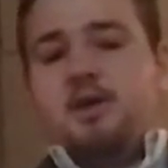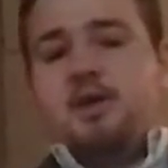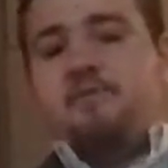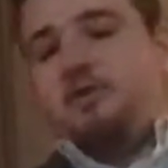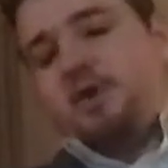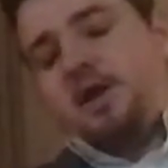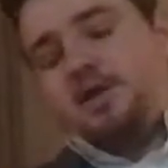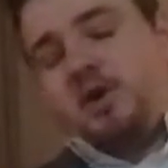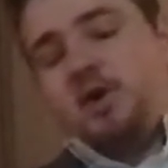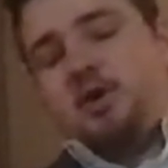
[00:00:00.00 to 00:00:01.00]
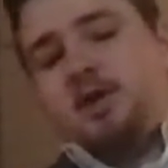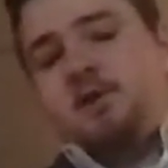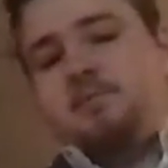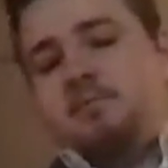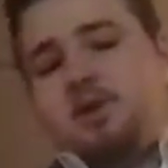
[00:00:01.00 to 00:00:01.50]
If you're not
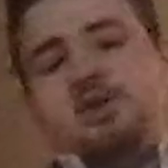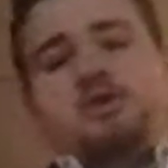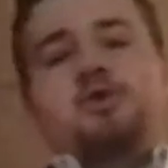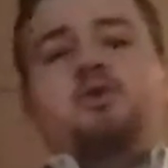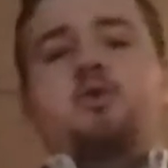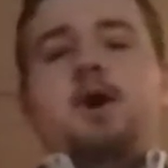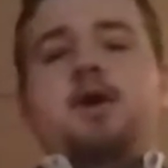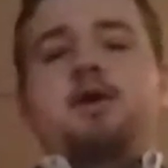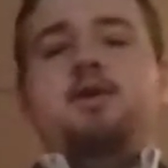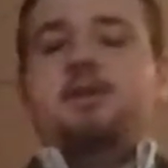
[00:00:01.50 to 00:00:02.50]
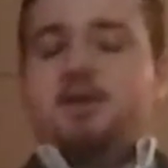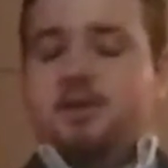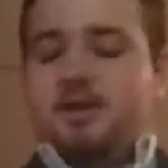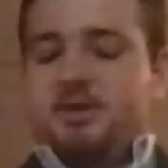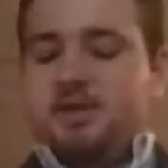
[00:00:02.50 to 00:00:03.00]
talking, make sure you're quiet
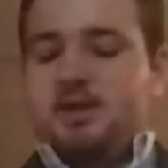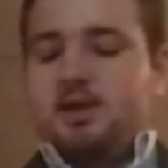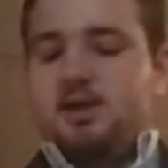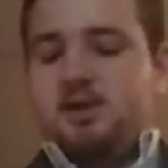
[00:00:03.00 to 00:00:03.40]
and listening.